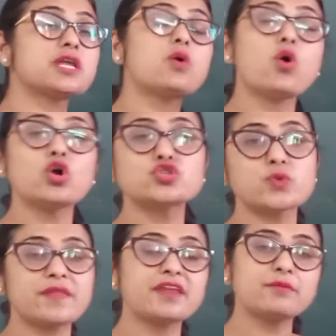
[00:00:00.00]
Now all
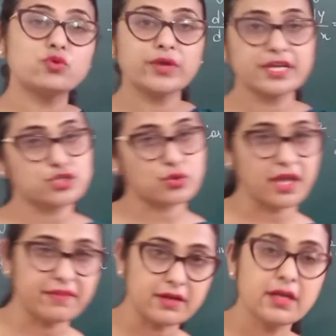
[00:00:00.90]
together I am doing it
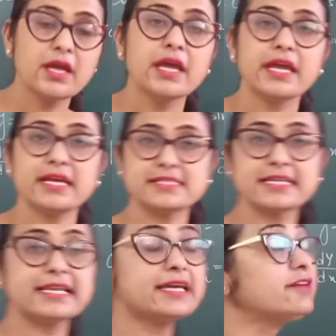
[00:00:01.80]
together. Is
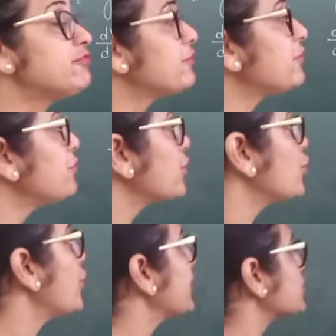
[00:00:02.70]
it clear? We will be
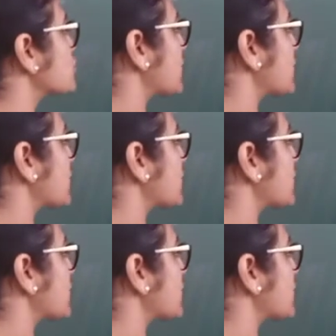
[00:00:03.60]
doing it